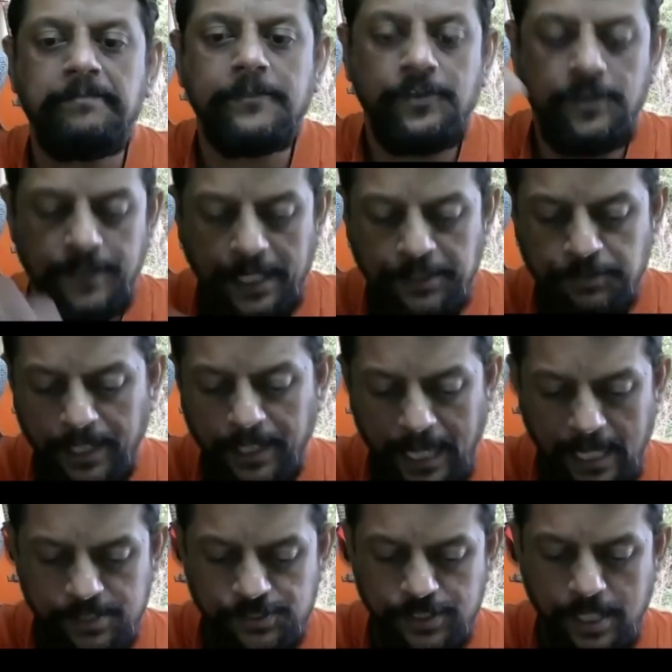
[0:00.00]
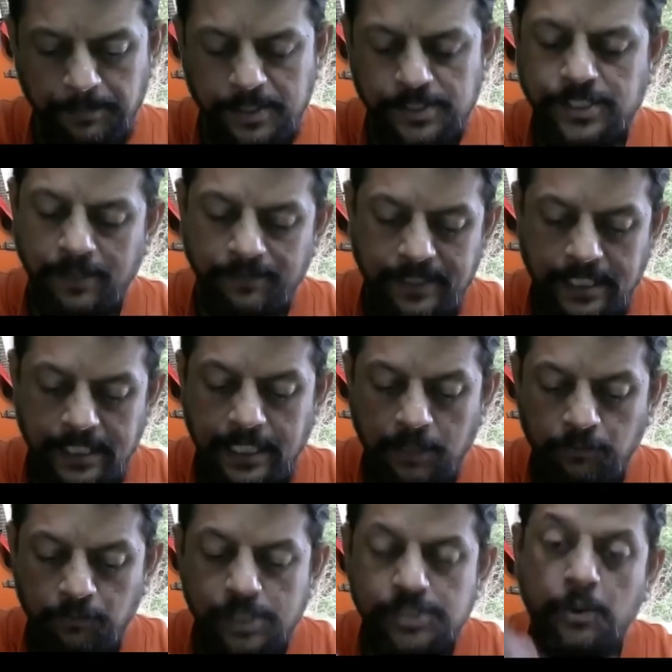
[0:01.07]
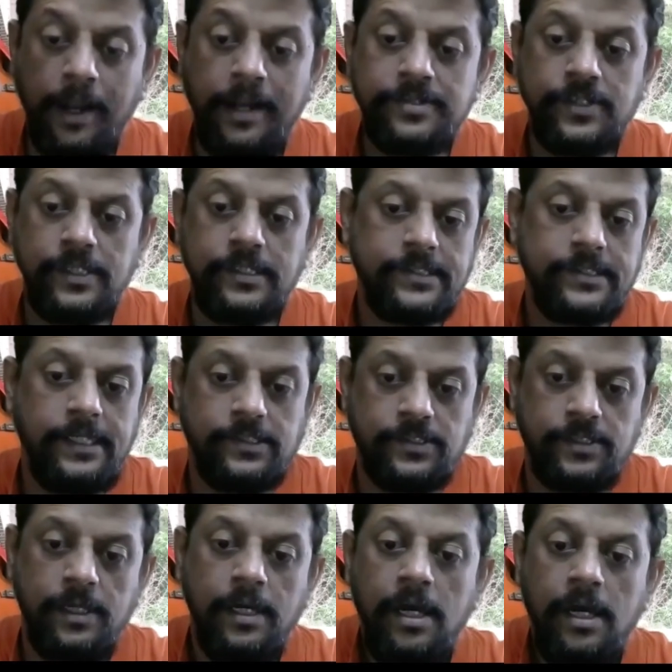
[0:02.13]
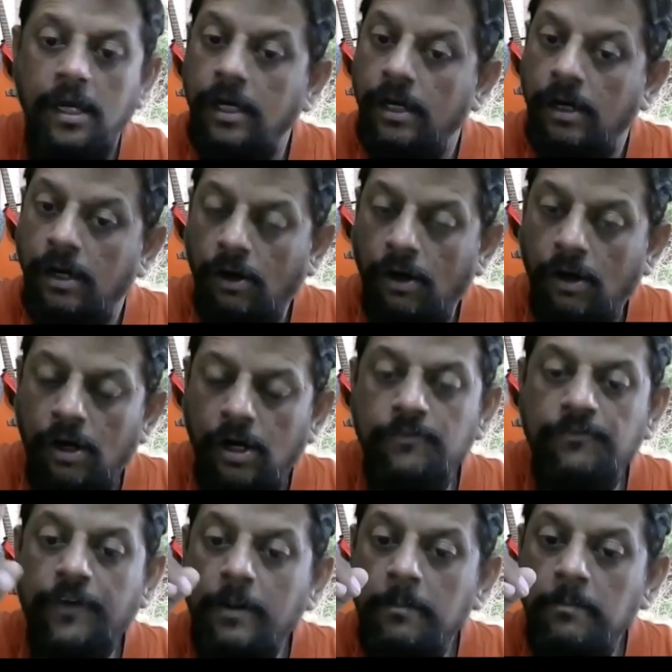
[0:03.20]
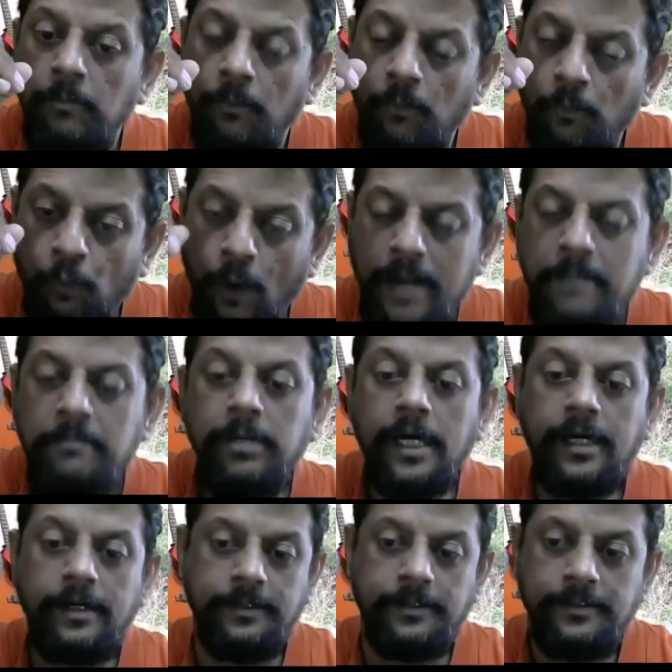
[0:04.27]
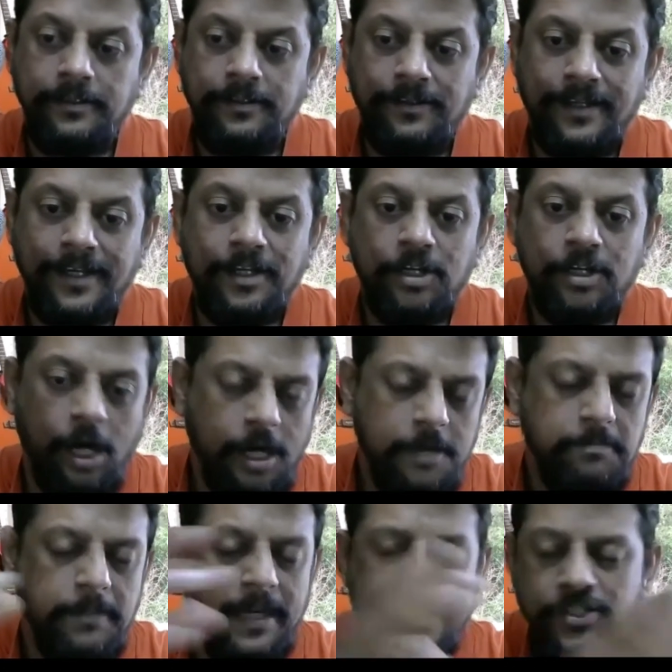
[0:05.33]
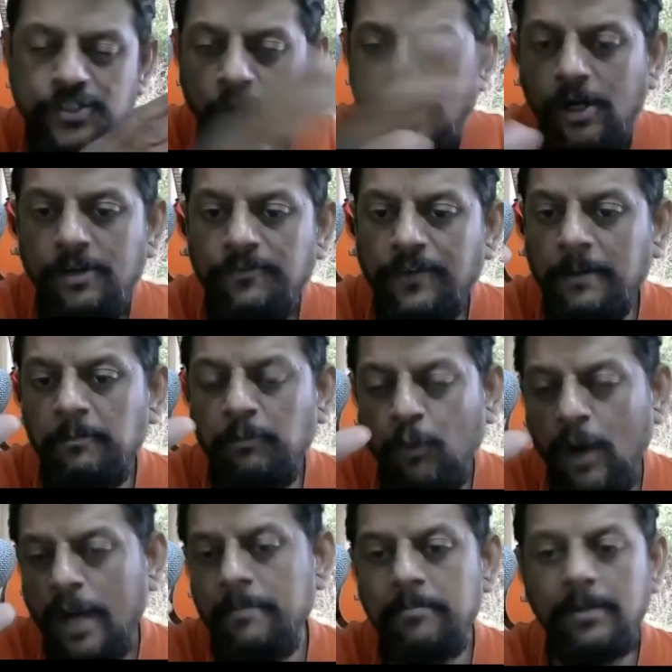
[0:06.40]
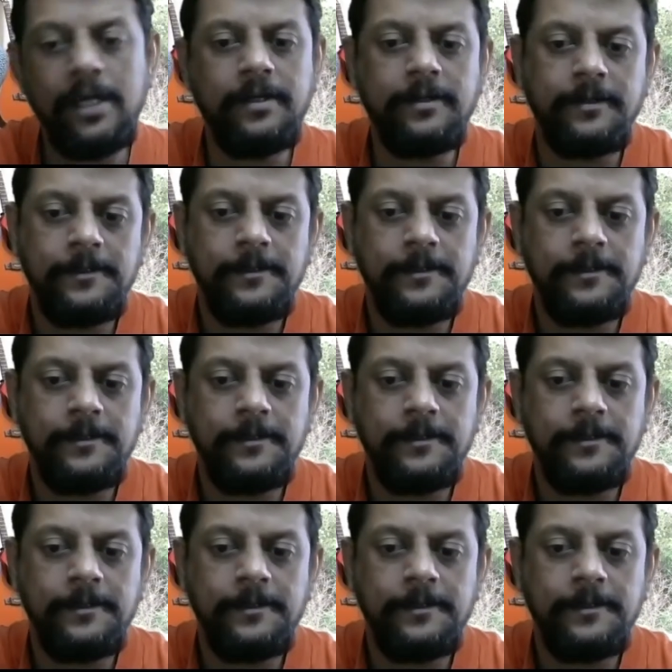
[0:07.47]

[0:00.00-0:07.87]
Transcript: See, that's what Acts chapter 17 and verse 26 says all from one blood. God made us all from one blood.